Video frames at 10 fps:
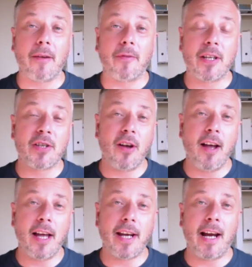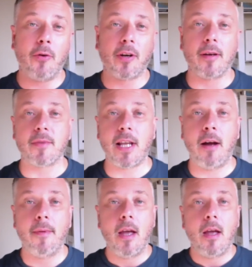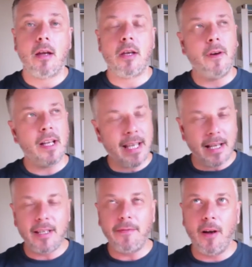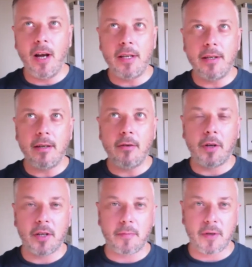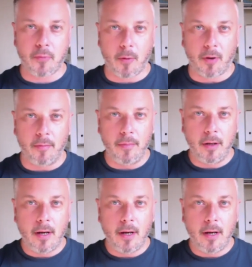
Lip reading: your desired outcomes. Now, you've identified your customer's problem,